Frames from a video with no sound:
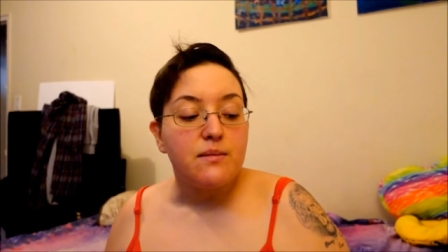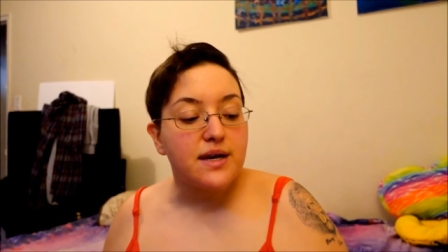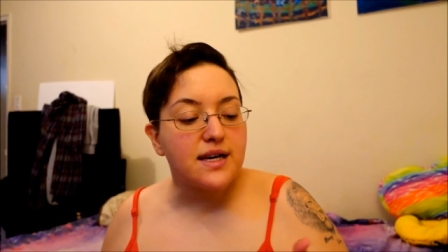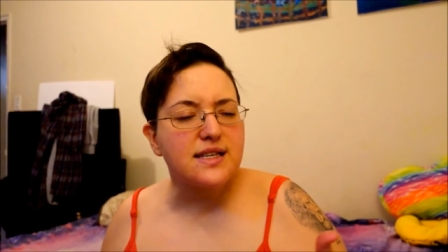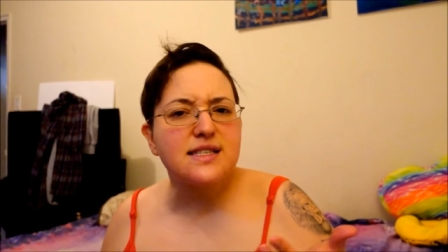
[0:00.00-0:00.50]

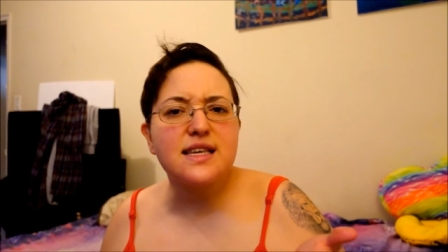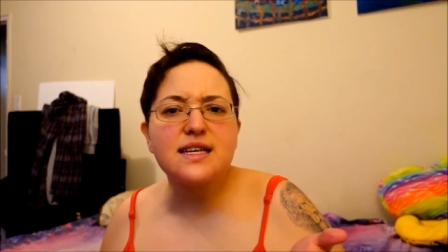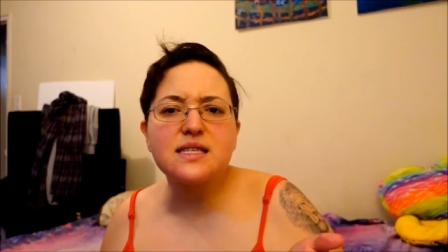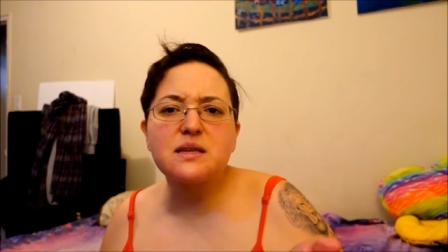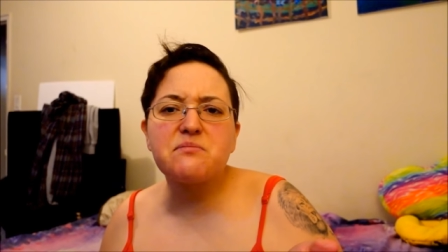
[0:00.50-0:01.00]
Because
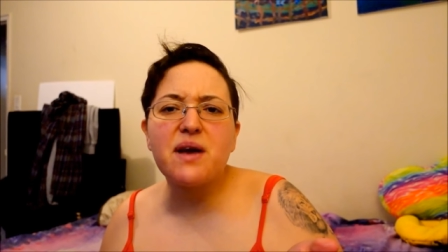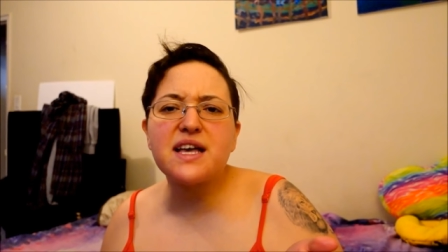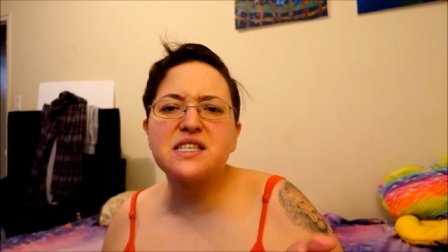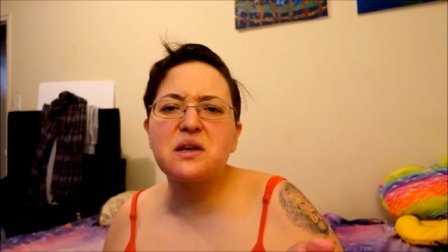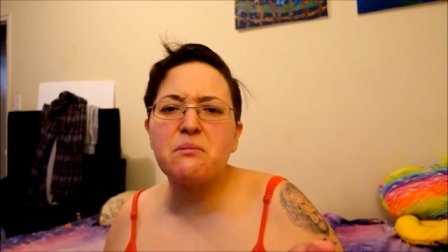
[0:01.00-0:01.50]
this
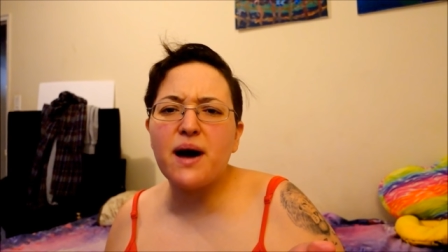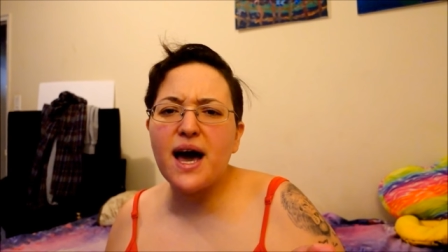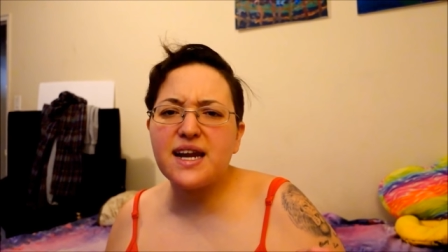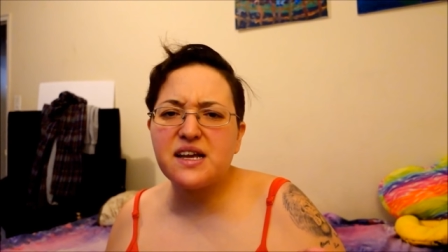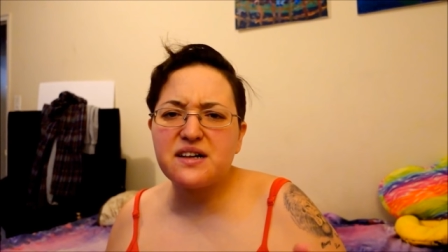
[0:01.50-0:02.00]
makes your
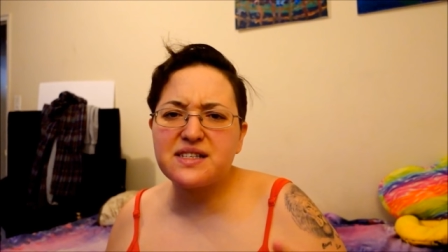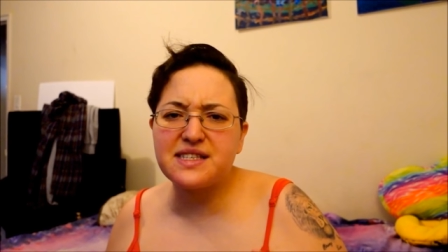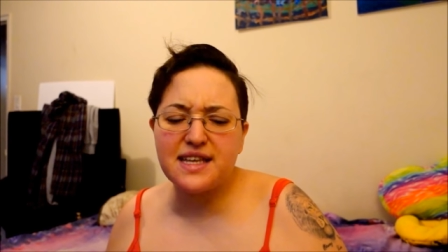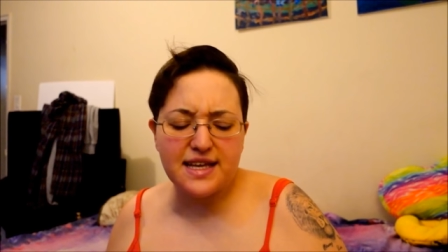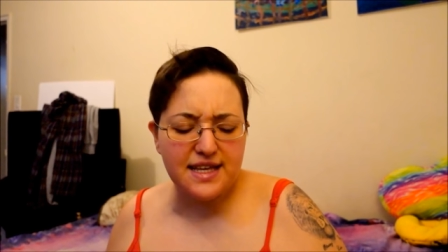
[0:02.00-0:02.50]
body all
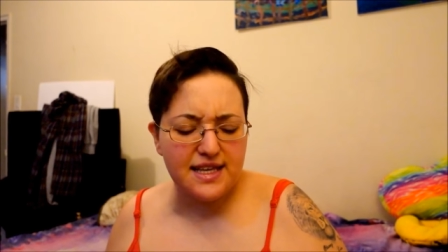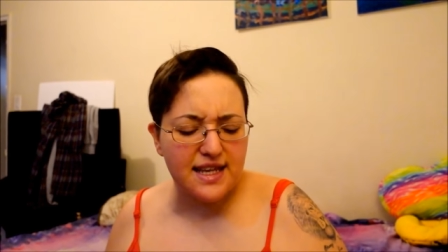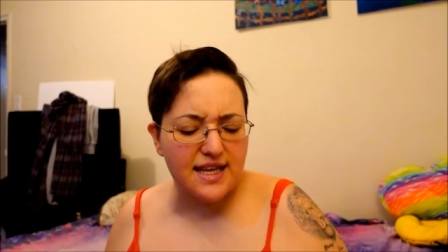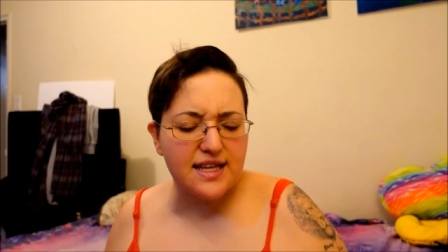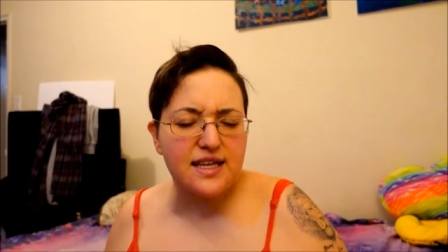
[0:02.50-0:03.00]
sticky.
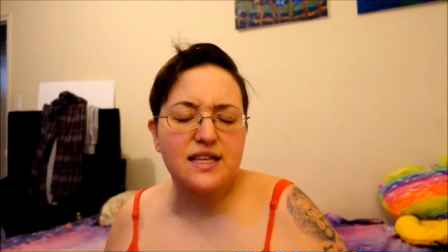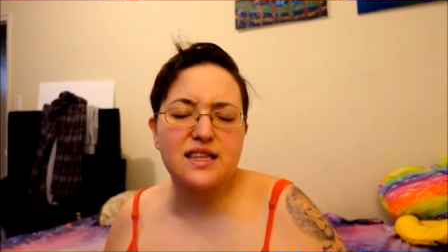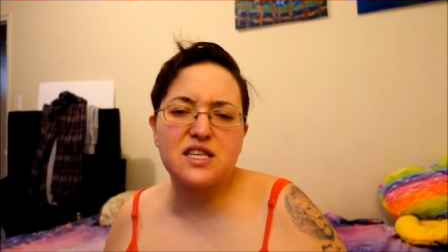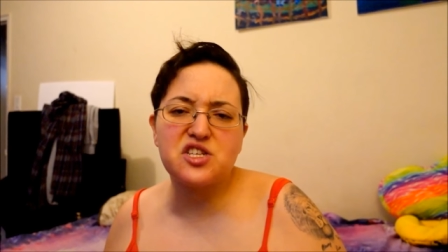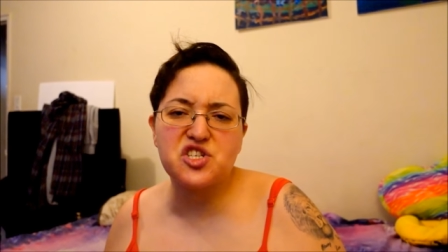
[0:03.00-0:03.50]
Like,
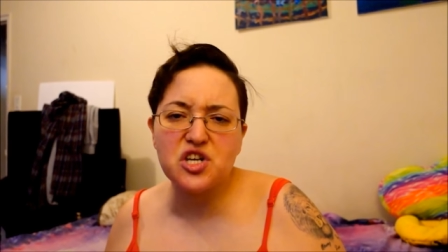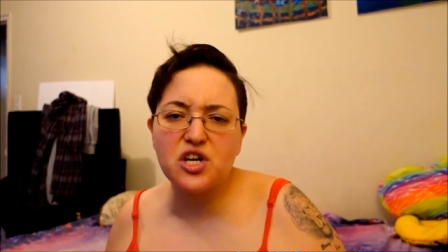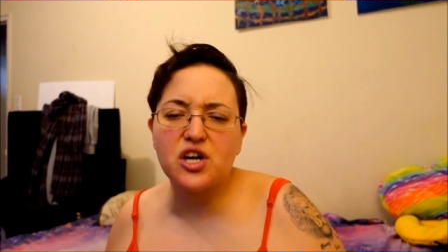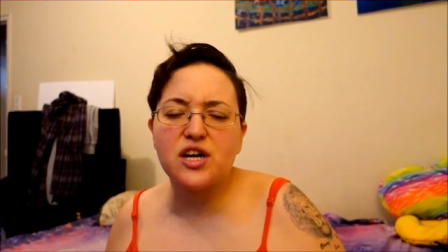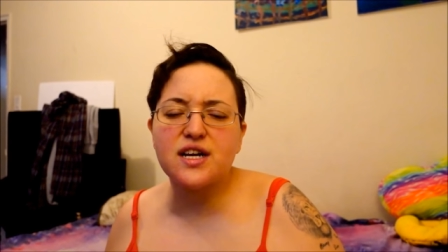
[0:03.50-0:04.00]
the
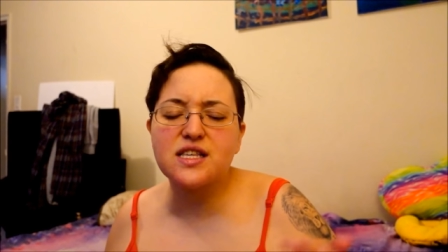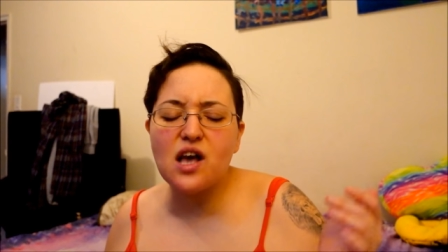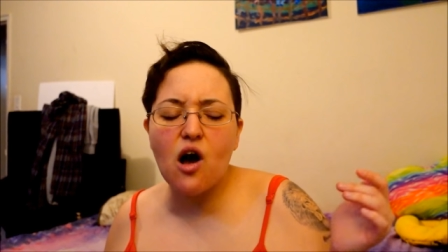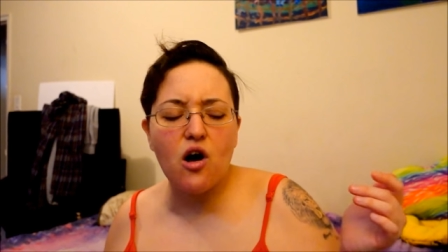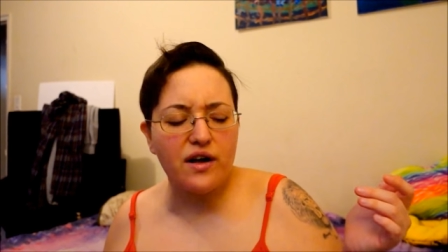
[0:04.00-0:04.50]
sugar is
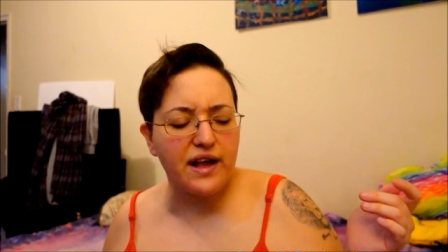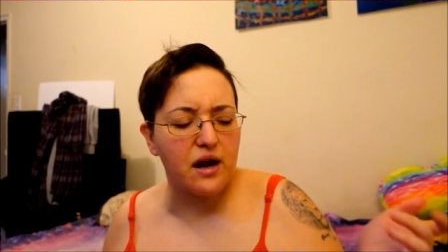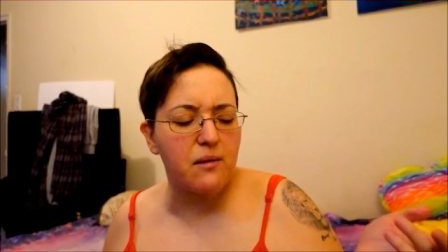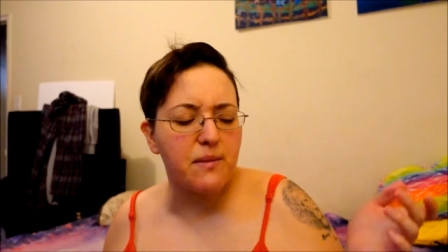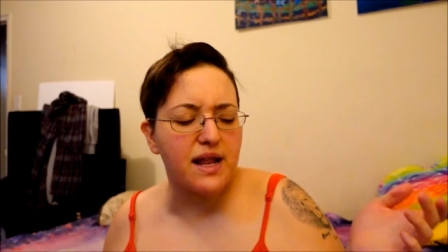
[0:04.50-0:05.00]
all
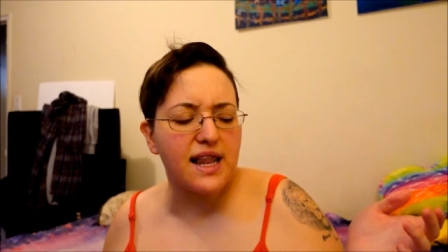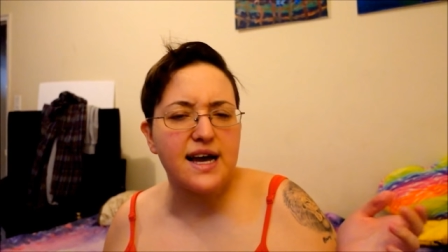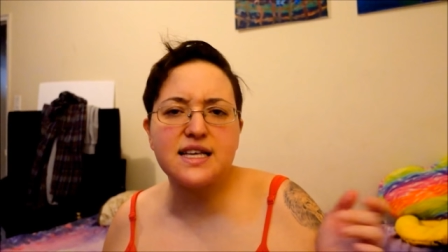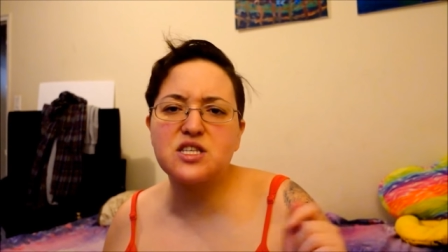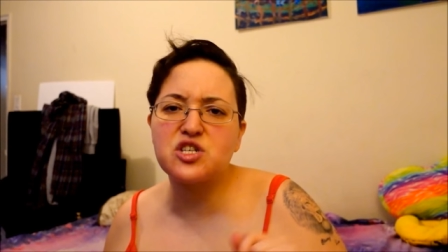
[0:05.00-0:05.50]

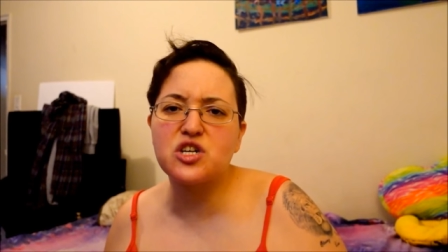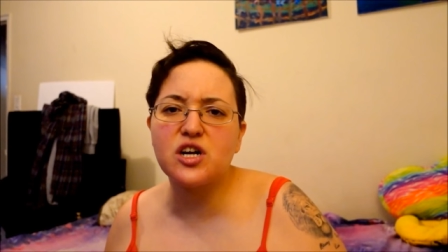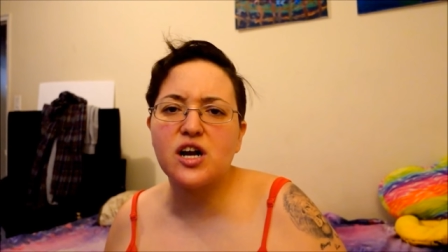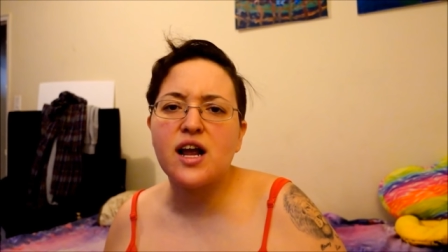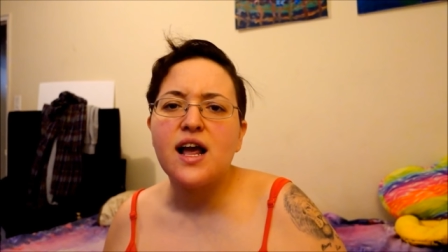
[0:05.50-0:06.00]
caramelized
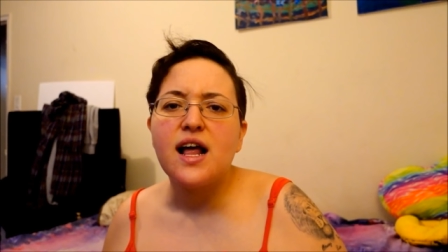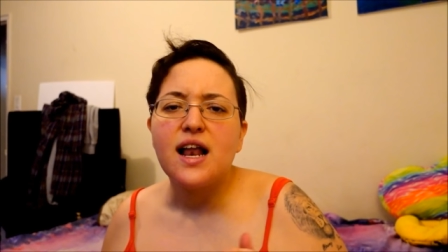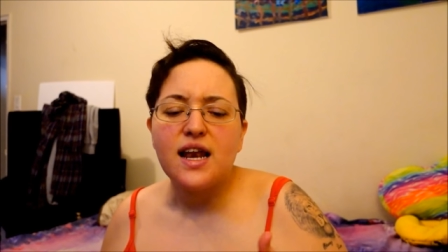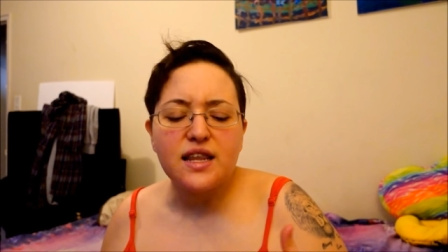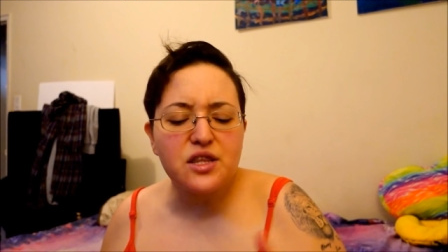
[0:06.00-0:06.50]
sugar.
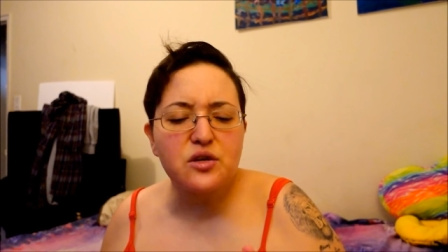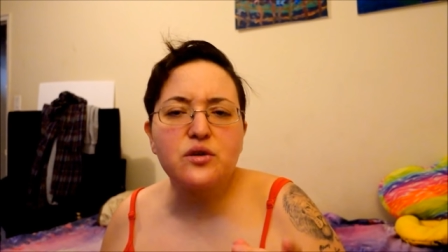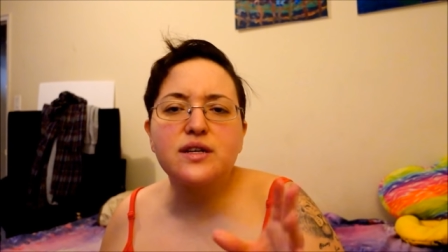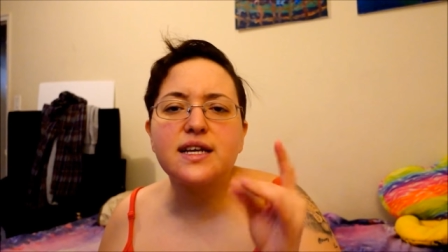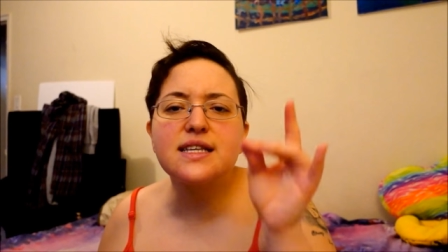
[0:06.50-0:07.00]

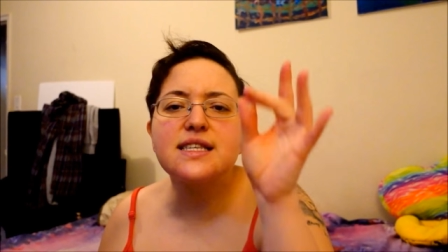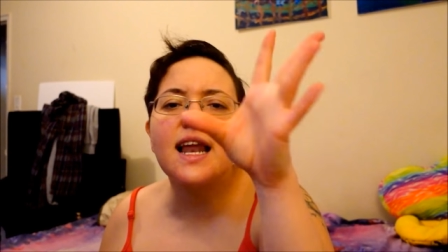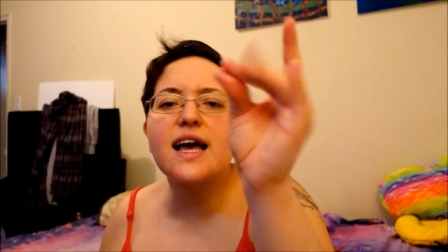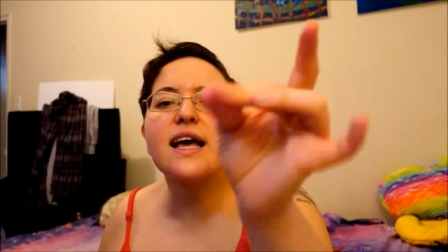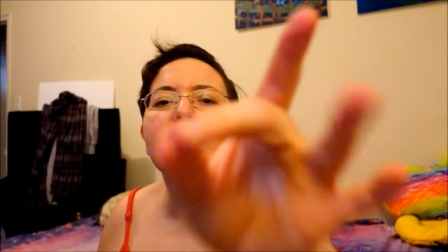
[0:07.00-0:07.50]
Dude, it's
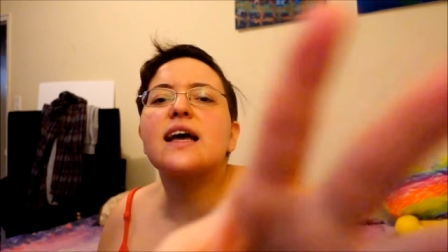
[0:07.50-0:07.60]
like...